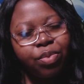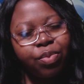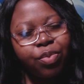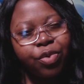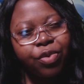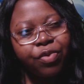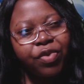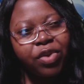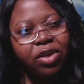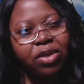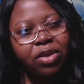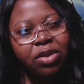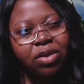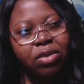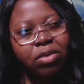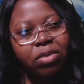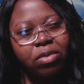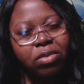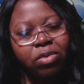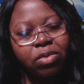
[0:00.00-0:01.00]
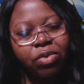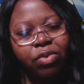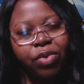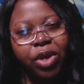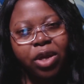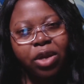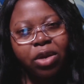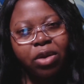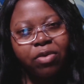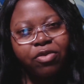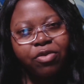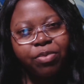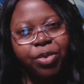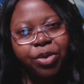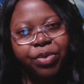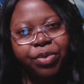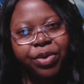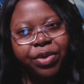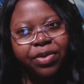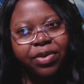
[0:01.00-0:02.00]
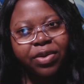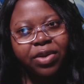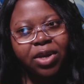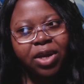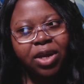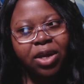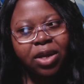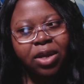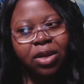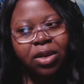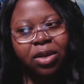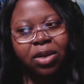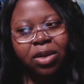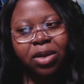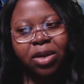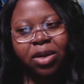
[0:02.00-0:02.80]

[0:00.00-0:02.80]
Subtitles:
previous Queen of Spirits and